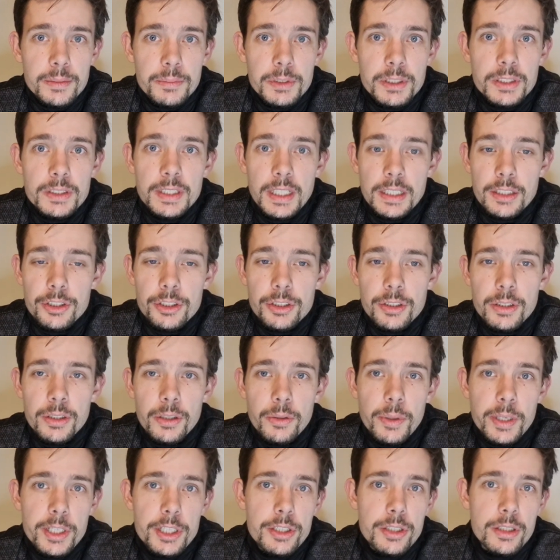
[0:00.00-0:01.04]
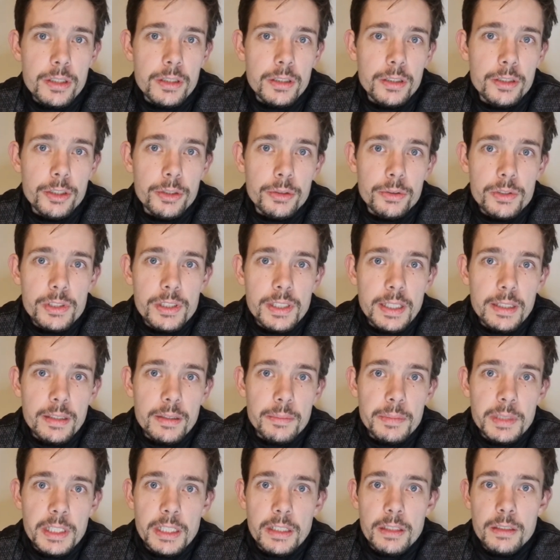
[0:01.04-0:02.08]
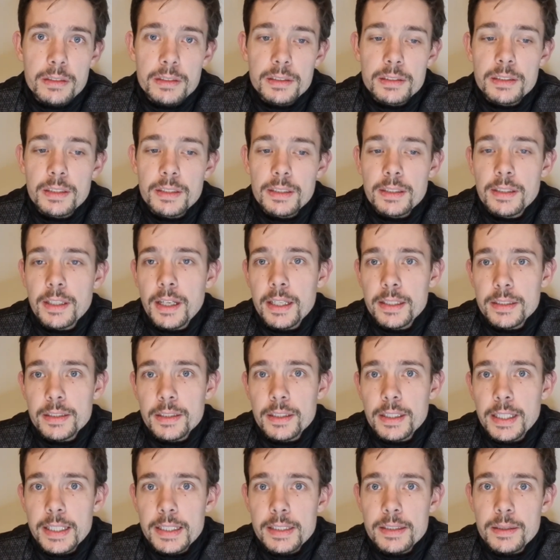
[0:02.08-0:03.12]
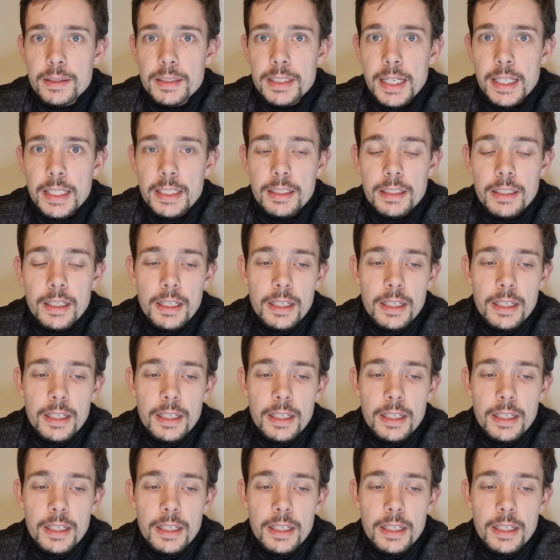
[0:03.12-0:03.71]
them to send you the question, and you'll send them the answer at a later date.